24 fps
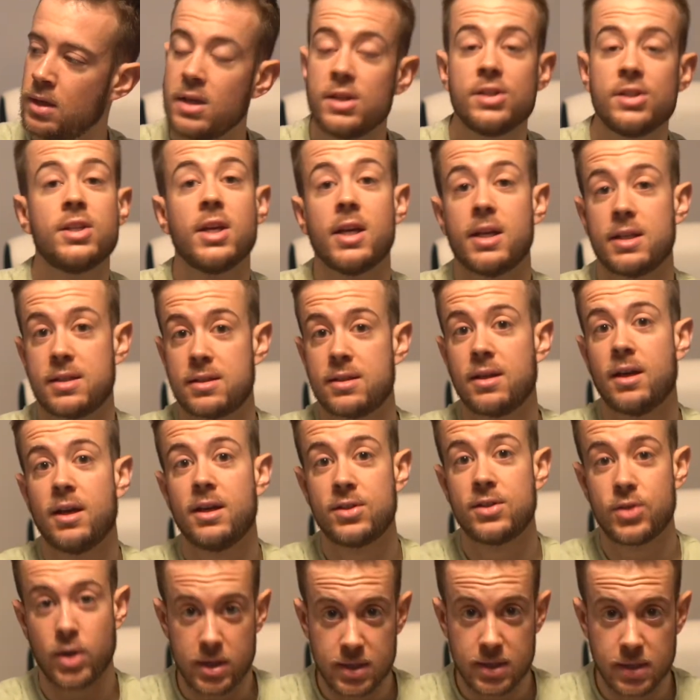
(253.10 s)
chest
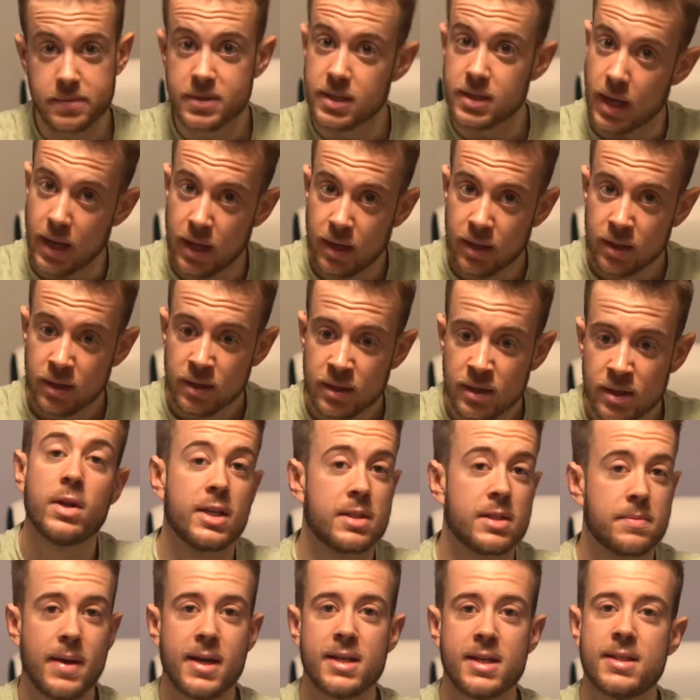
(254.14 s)
and triceps day. We're gonna
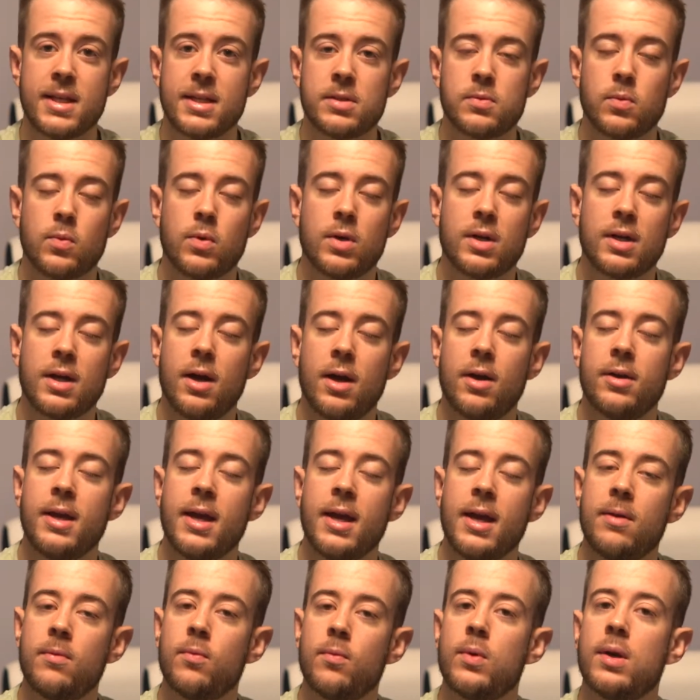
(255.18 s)
smash that
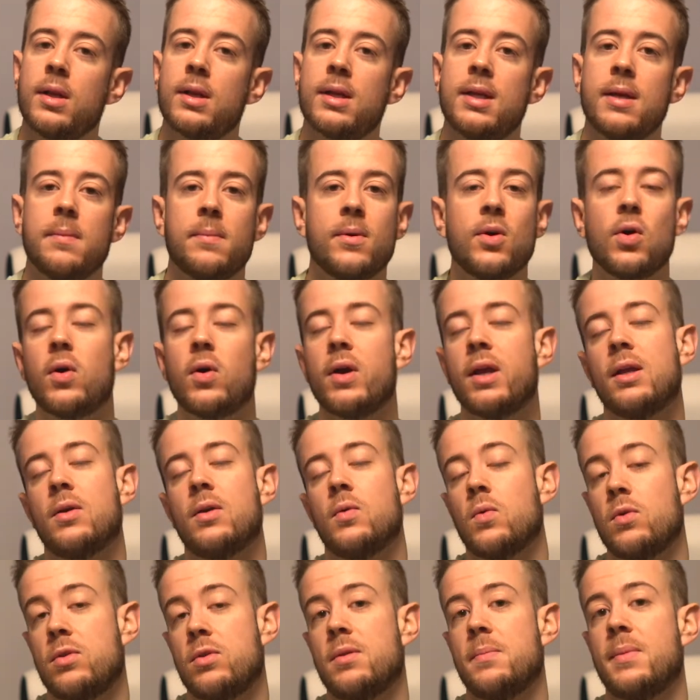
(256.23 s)
workout and we'll keep going
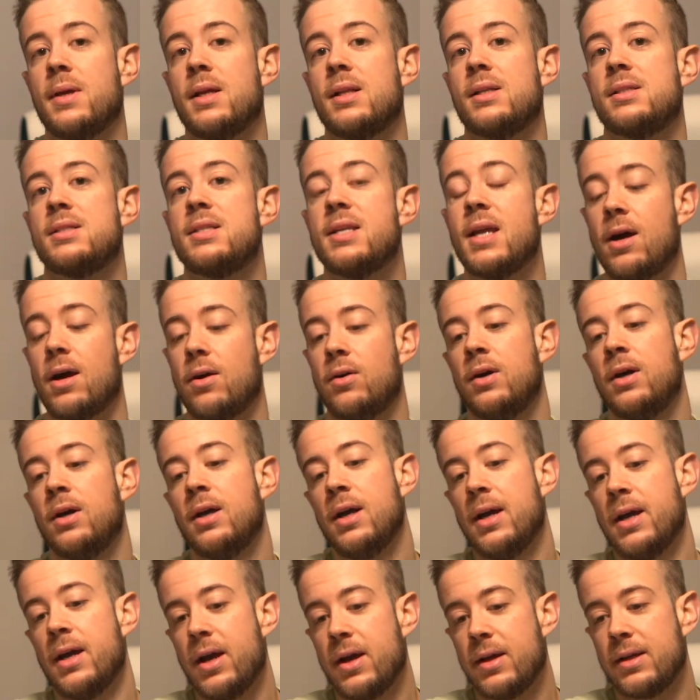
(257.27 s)
with the meals. Now,
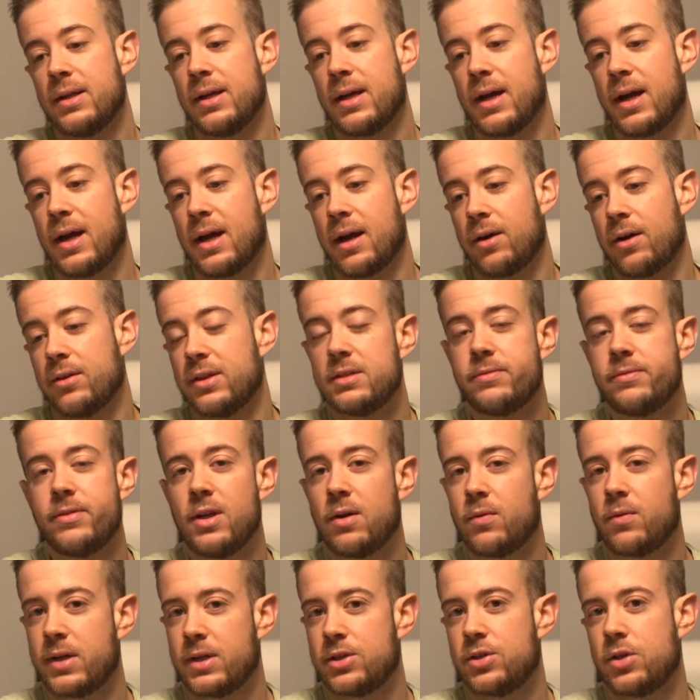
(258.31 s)
on this
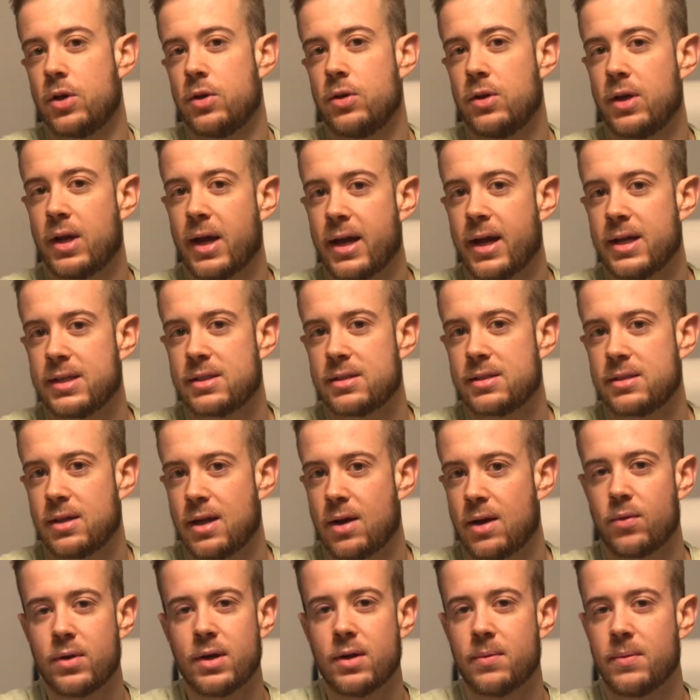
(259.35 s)
video I wanna show you guys,
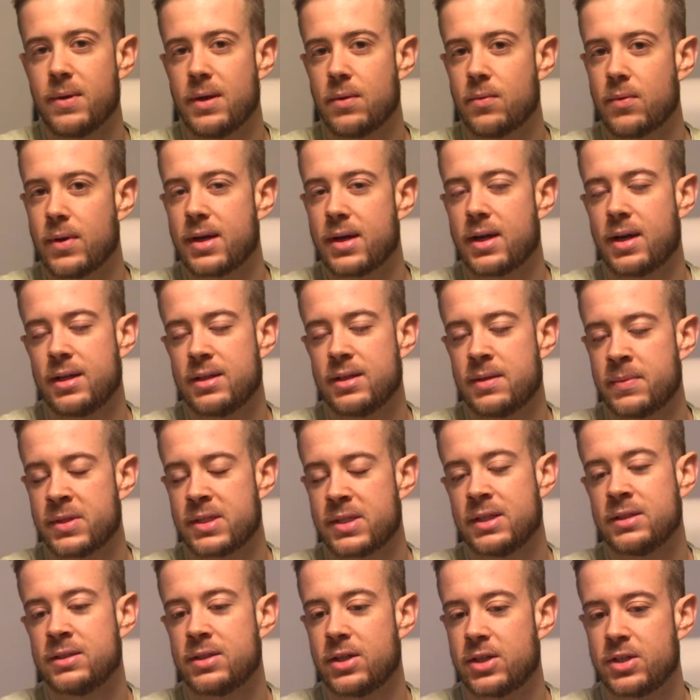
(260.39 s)
I wanna be
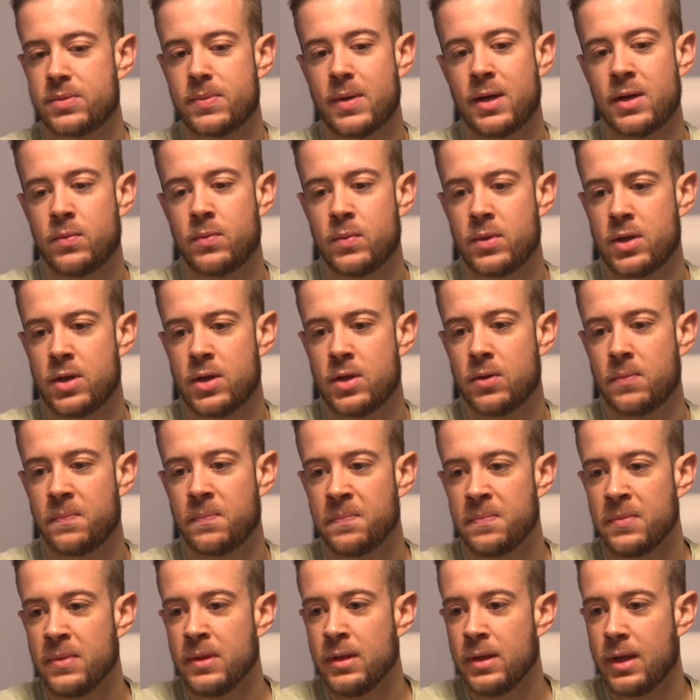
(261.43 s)
100% transparent with you
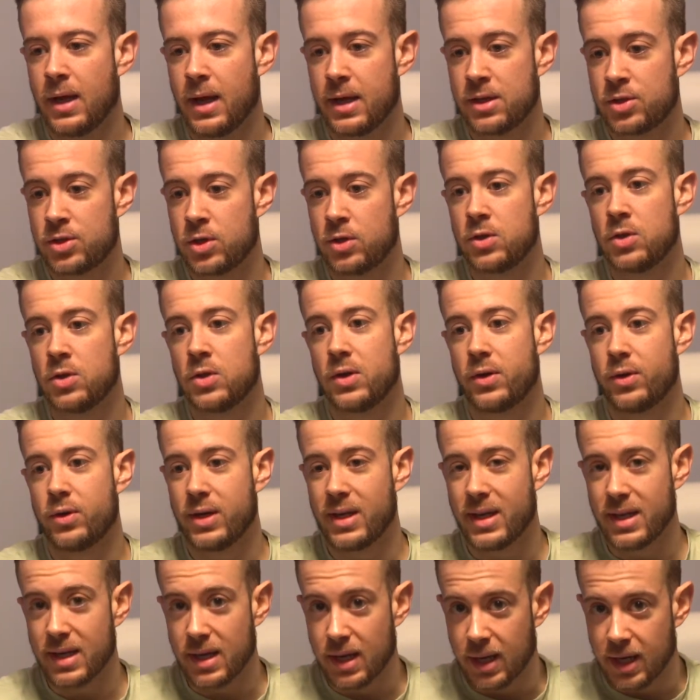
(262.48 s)
and show you
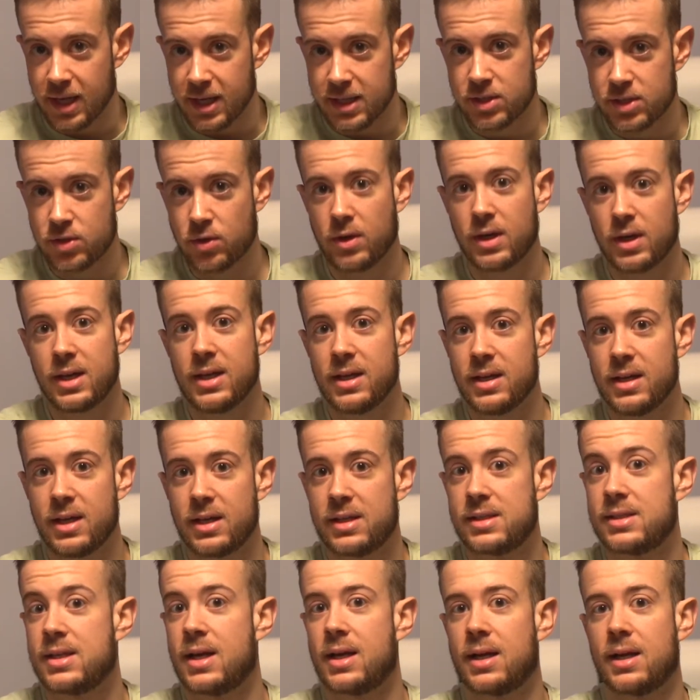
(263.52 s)
literally
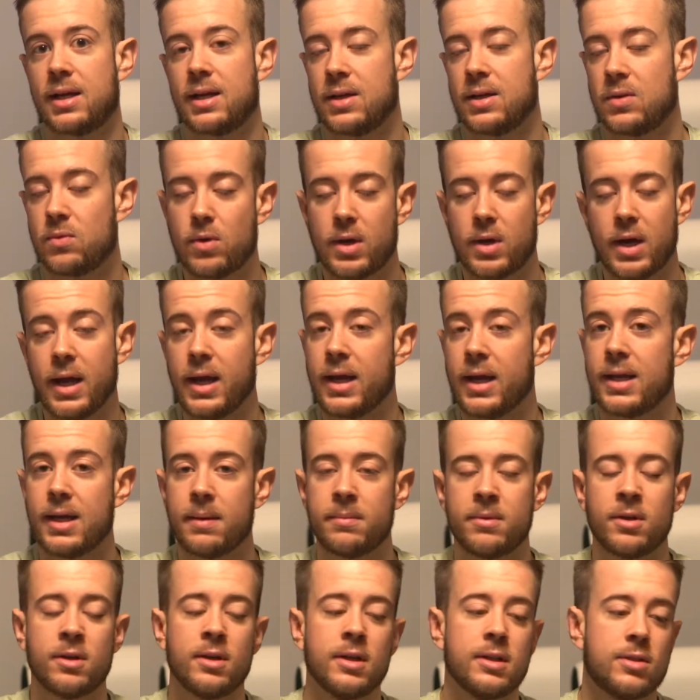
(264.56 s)
exactly what I eat. I'm
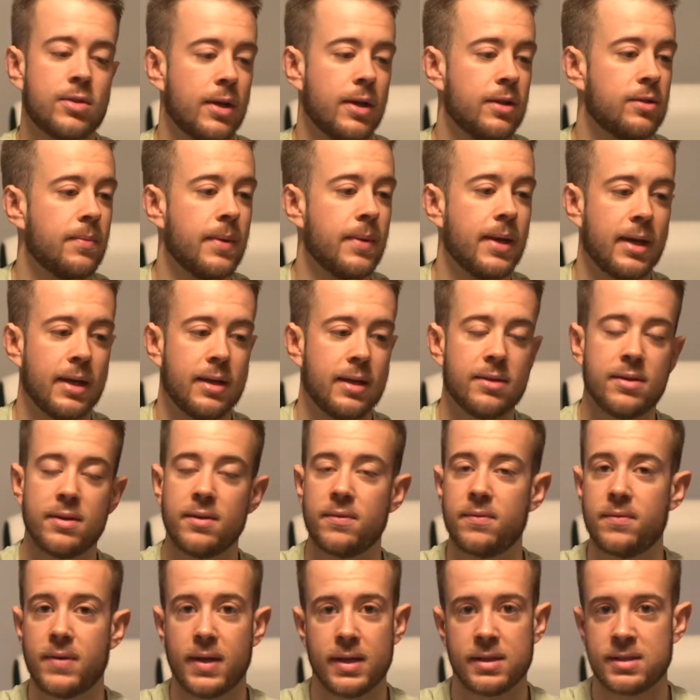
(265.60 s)
not gonna try to make anything
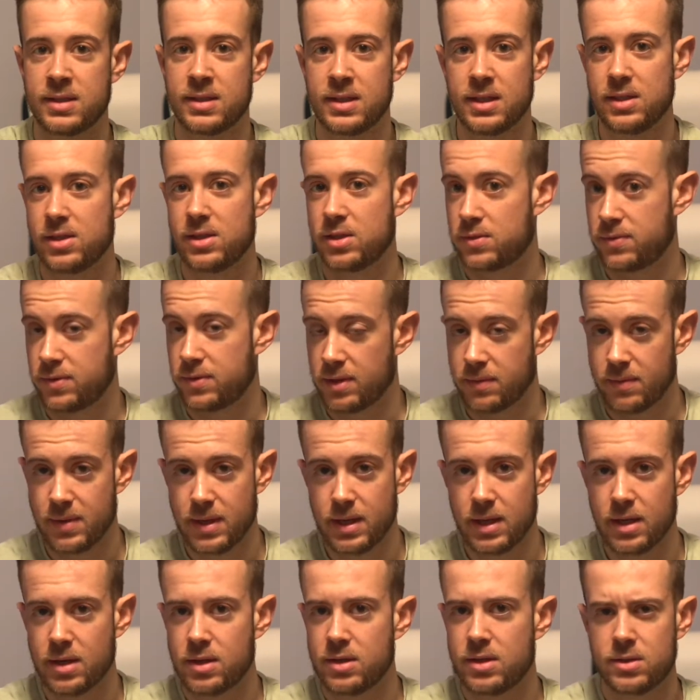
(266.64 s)
fancy just for the
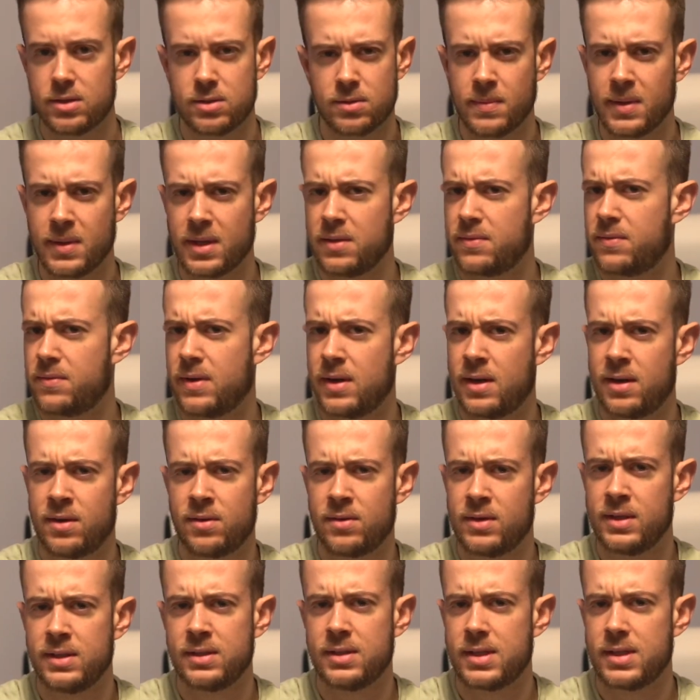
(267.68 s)
video, just to make it fun
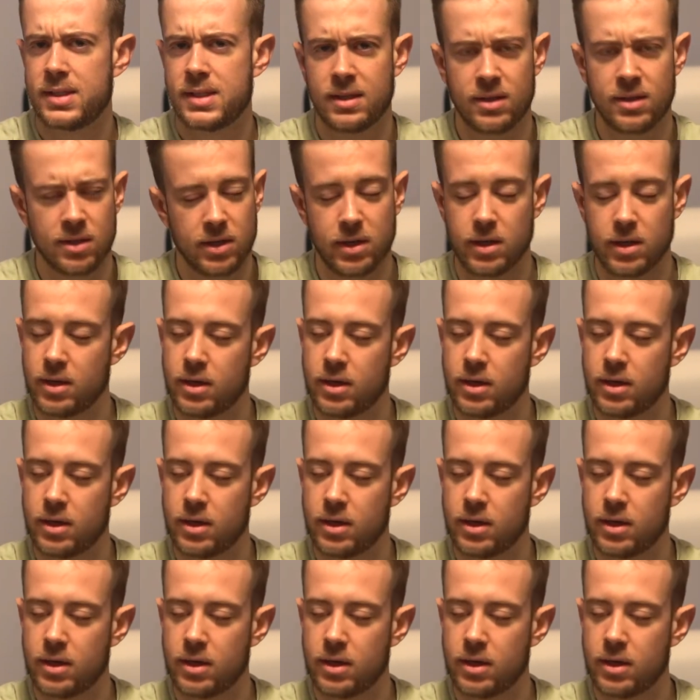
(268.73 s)
or interesting. No.